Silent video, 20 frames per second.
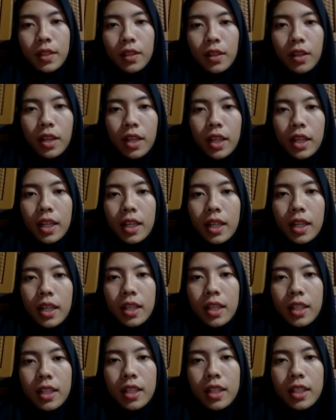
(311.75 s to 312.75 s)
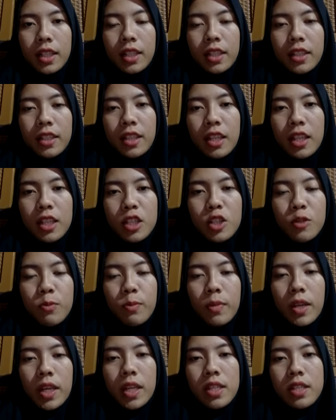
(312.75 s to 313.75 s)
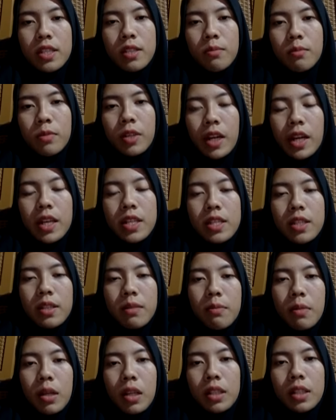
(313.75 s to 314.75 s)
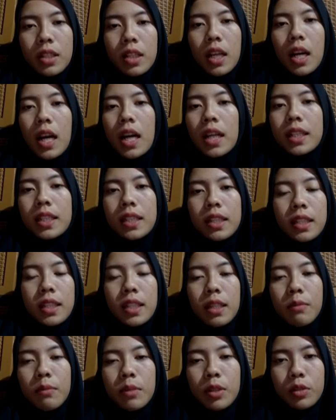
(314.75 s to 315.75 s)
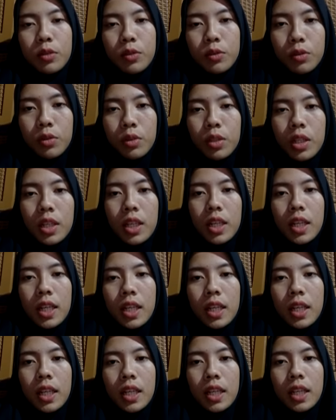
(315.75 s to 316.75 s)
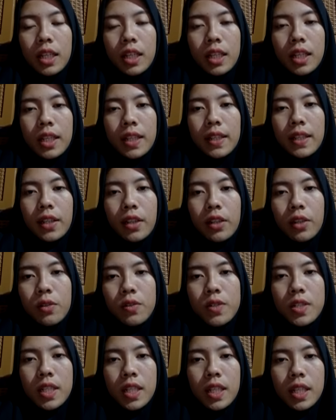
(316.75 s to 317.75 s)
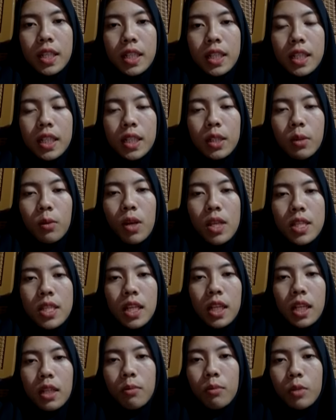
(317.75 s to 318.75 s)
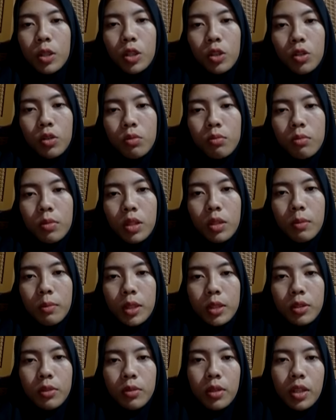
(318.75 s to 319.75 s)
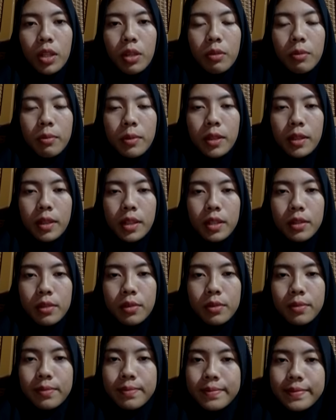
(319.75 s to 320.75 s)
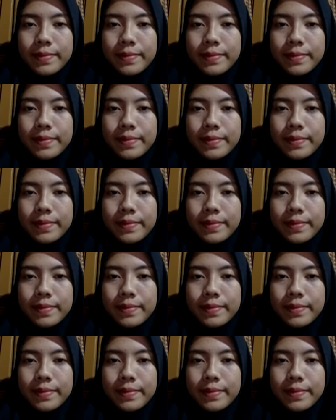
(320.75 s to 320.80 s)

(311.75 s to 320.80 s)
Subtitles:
Okay, that's my summarize about the article number 2. Thank you, sir. Wassalamualaikum warahmatullahi wabarakatuh.